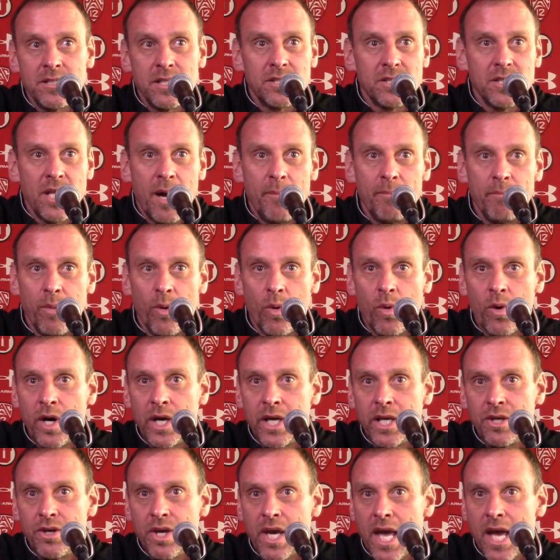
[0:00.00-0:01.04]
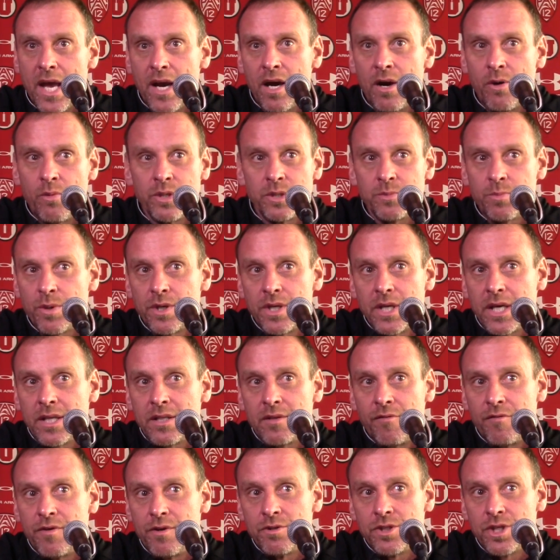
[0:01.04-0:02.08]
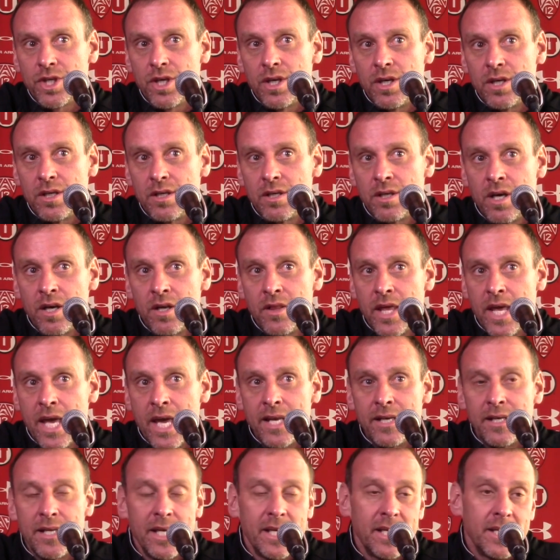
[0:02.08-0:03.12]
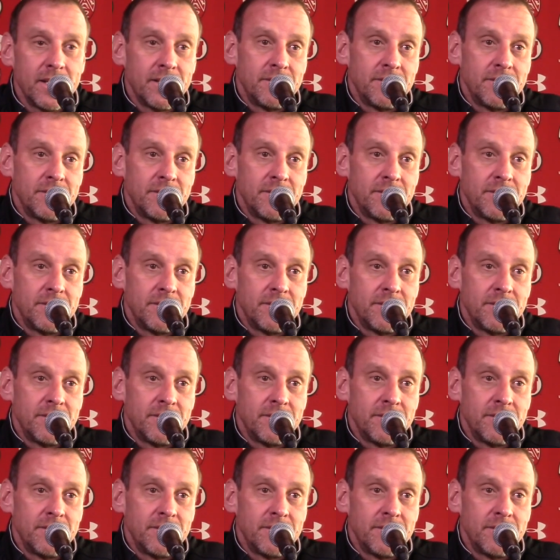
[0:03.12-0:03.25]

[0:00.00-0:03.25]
It's not boring. You can't always predict the future or the ending,